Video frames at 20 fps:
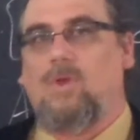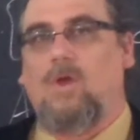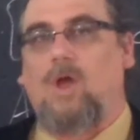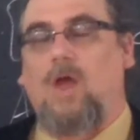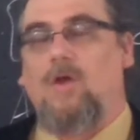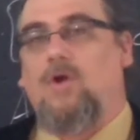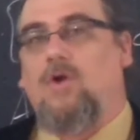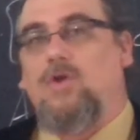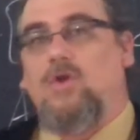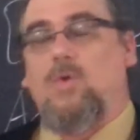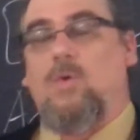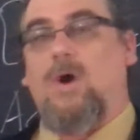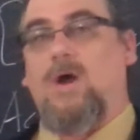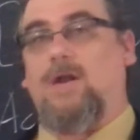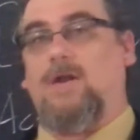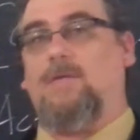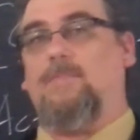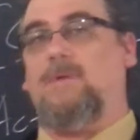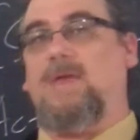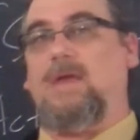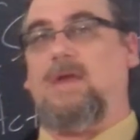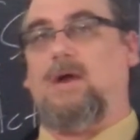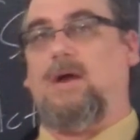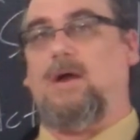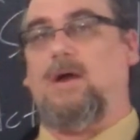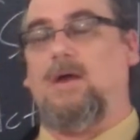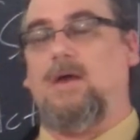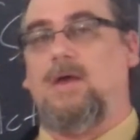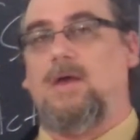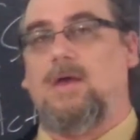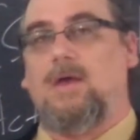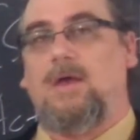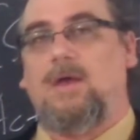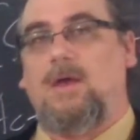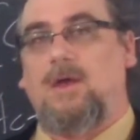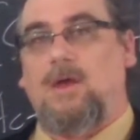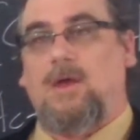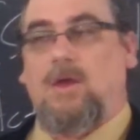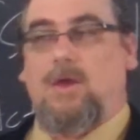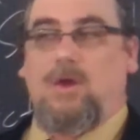I know you wanted to be a
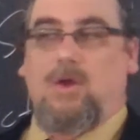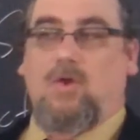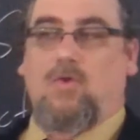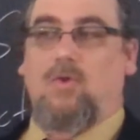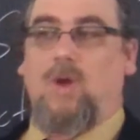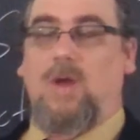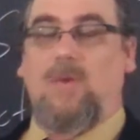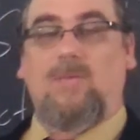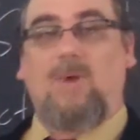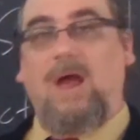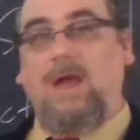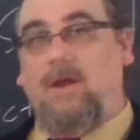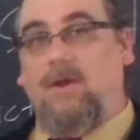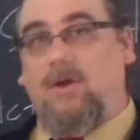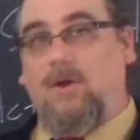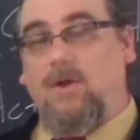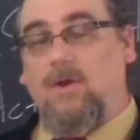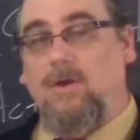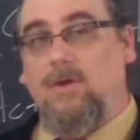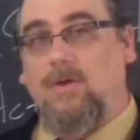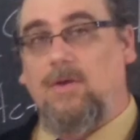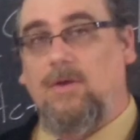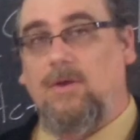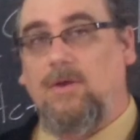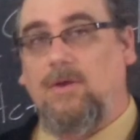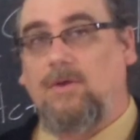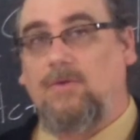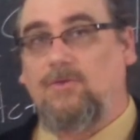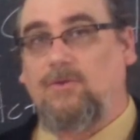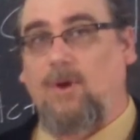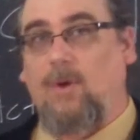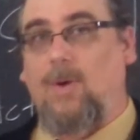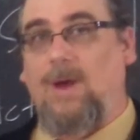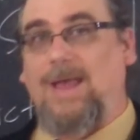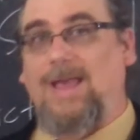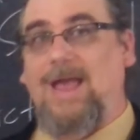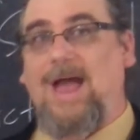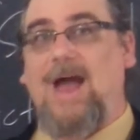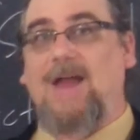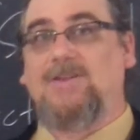great writer, so
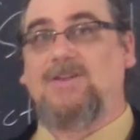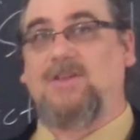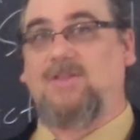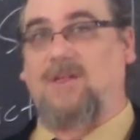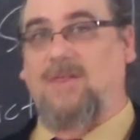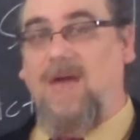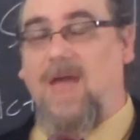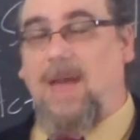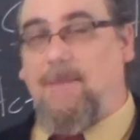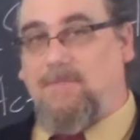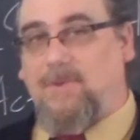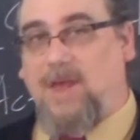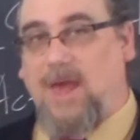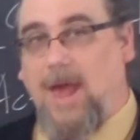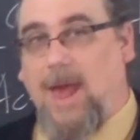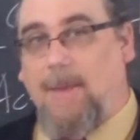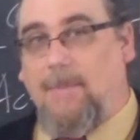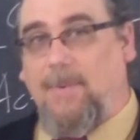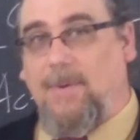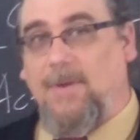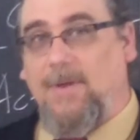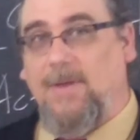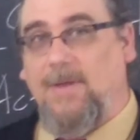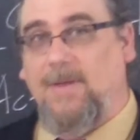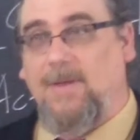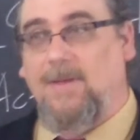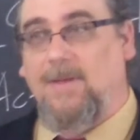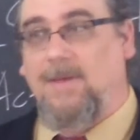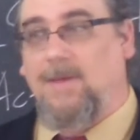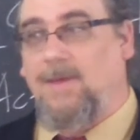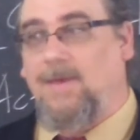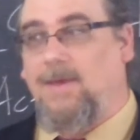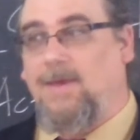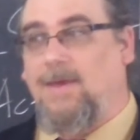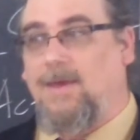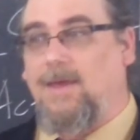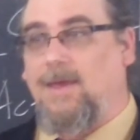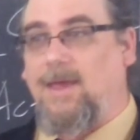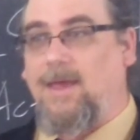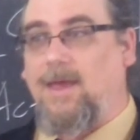I got you the laptop,
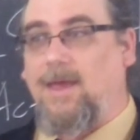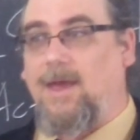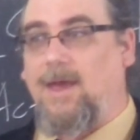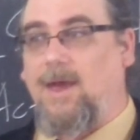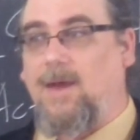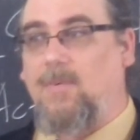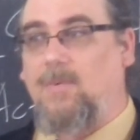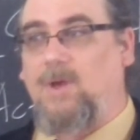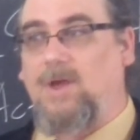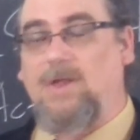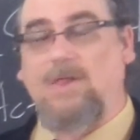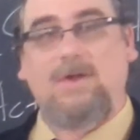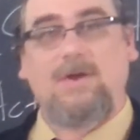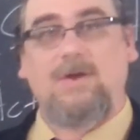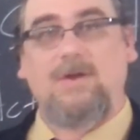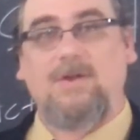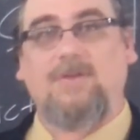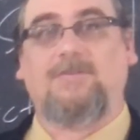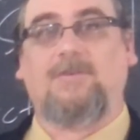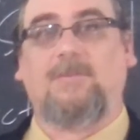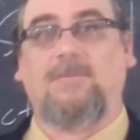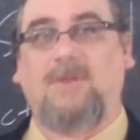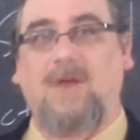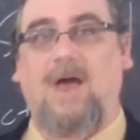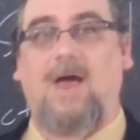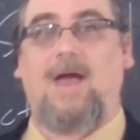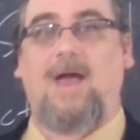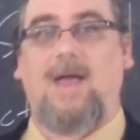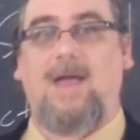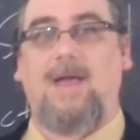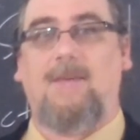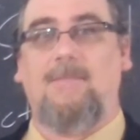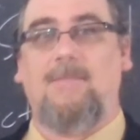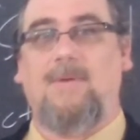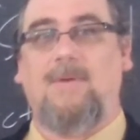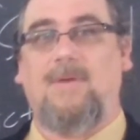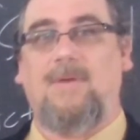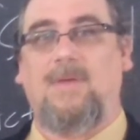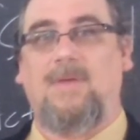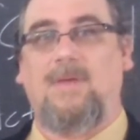and we cleared you some
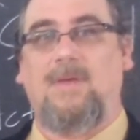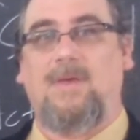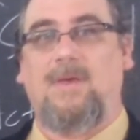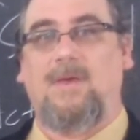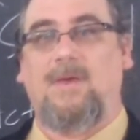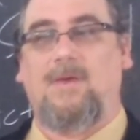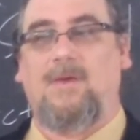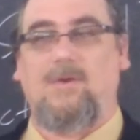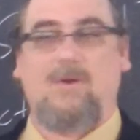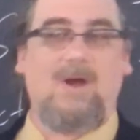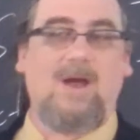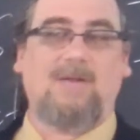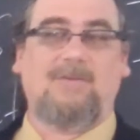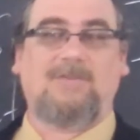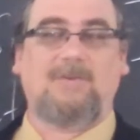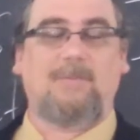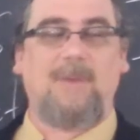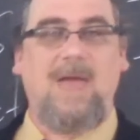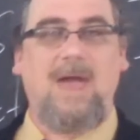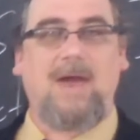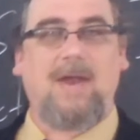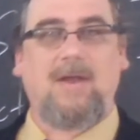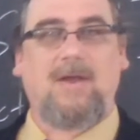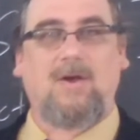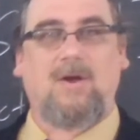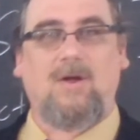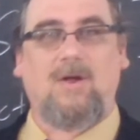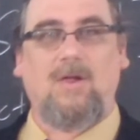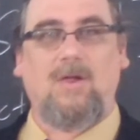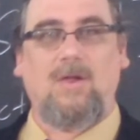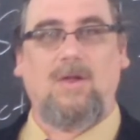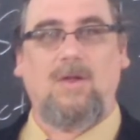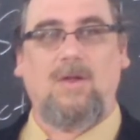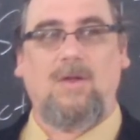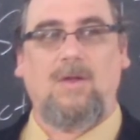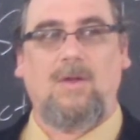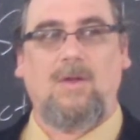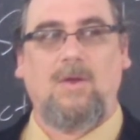time. You're on sabbatical.